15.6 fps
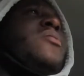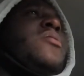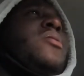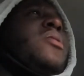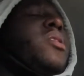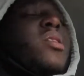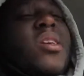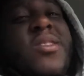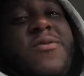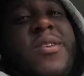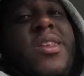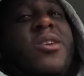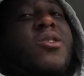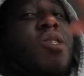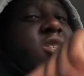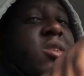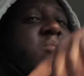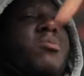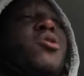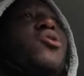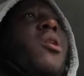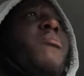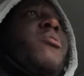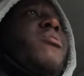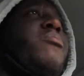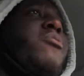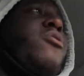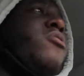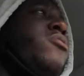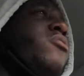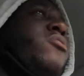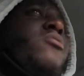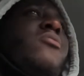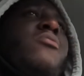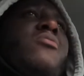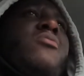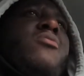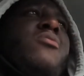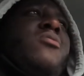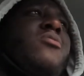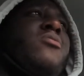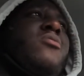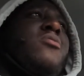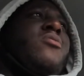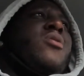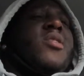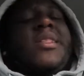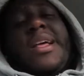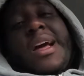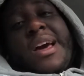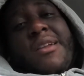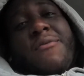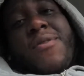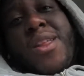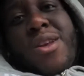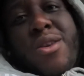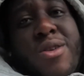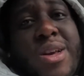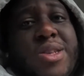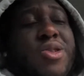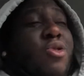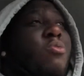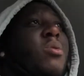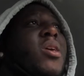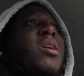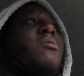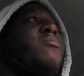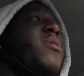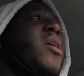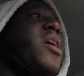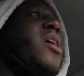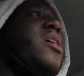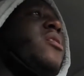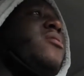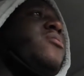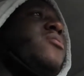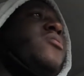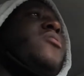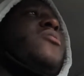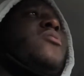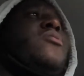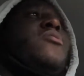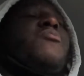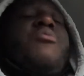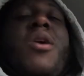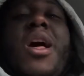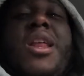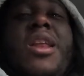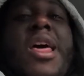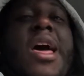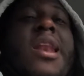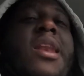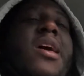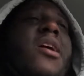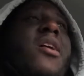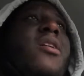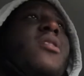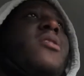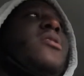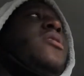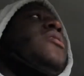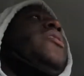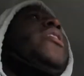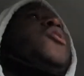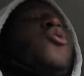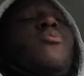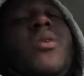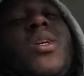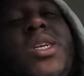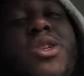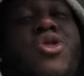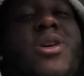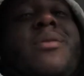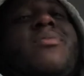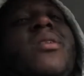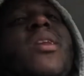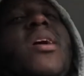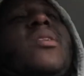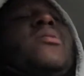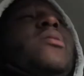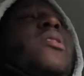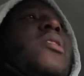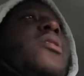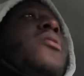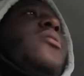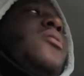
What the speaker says: and this video should be dropping tomorrow. And I got a video that's gonna be getting made probably that day. That's gonna be getting dropped the next day.